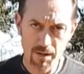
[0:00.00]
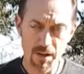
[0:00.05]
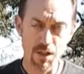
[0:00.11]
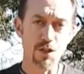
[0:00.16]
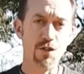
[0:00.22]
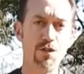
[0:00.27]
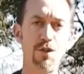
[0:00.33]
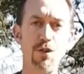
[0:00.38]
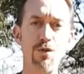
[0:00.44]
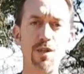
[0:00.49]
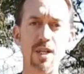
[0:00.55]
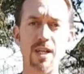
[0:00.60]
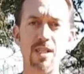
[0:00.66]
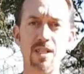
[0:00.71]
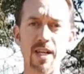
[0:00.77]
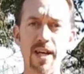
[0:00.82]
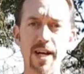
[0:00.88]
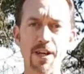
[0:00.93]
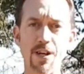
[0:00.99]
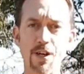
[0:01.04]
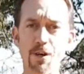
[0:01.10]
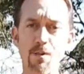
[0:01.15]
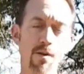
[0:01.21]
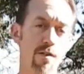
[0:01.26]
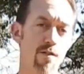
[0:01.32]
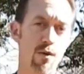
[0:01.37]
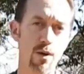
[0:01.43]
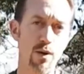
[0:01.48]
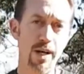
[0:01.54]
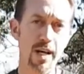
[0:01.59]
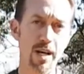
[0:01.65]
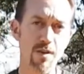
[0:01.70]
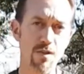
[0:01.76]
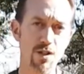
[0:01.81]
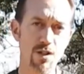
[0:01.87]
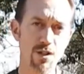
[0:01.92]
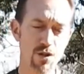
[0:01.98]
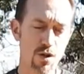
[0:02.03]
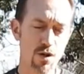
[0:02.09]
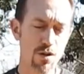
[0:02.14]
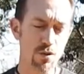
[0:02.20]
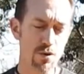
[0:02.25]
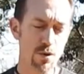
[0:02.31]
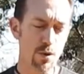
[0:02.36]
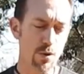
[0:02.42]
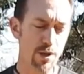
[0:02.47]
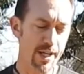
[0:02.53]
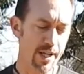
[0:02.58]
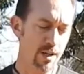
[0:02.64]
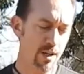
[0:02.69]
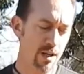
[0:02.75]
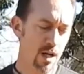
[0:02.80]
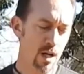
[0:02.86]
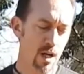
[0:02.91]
There's a few things that I do before I even start throwing it.